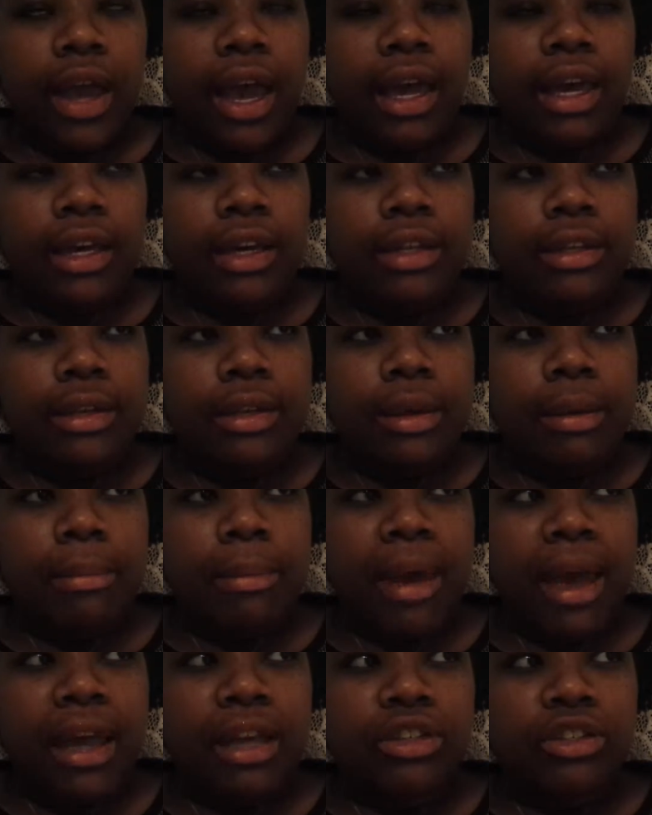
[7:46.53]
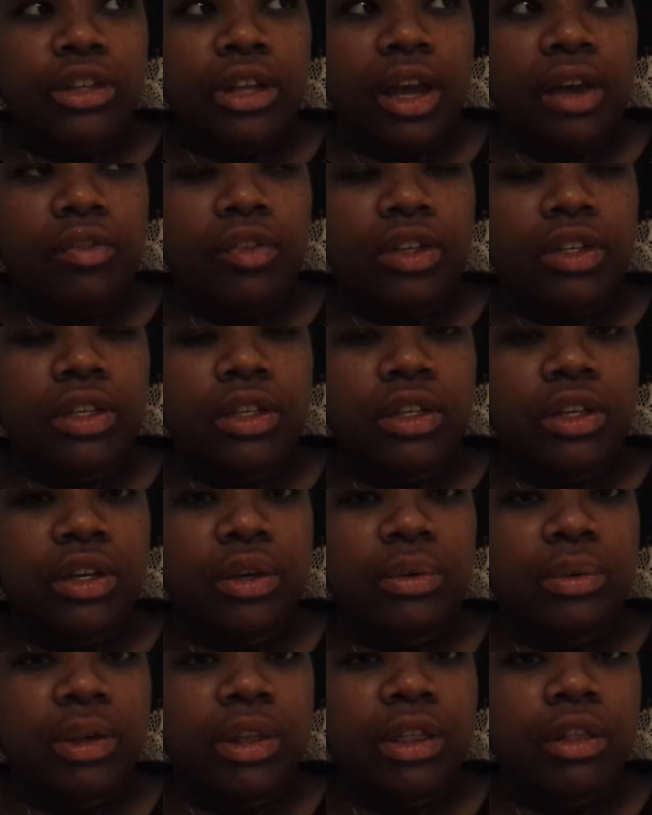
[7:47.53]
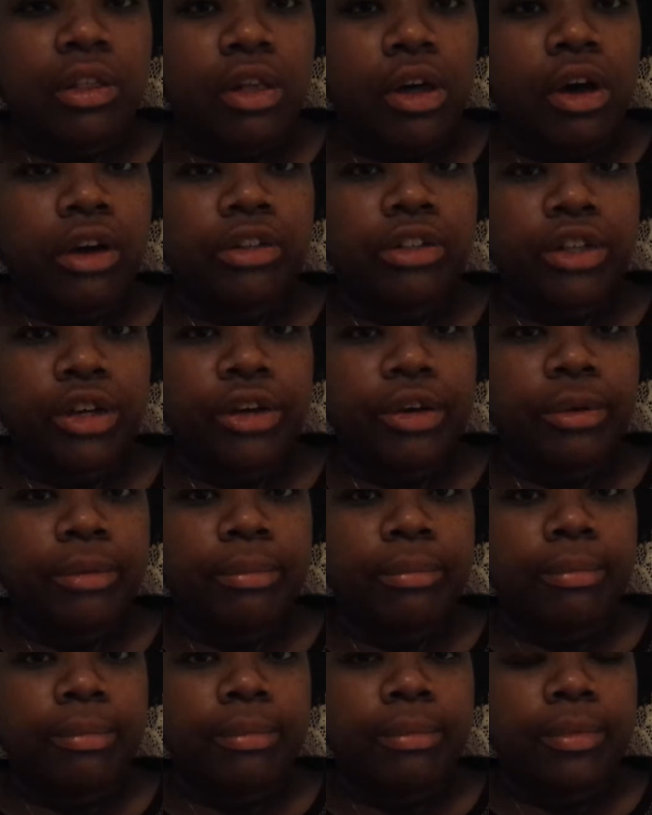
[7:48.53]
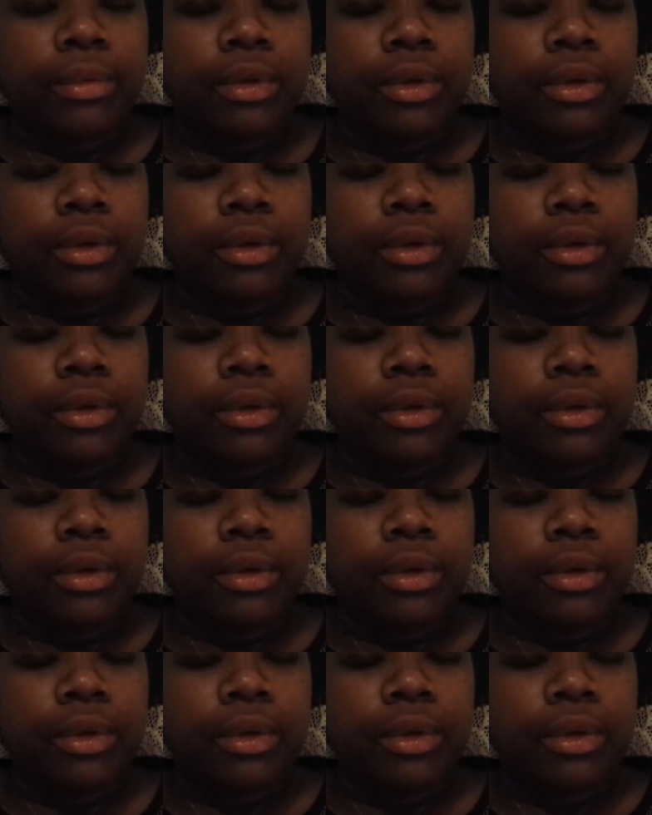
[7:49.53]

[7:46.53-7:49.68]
I couldn't imagine having to deal with long term.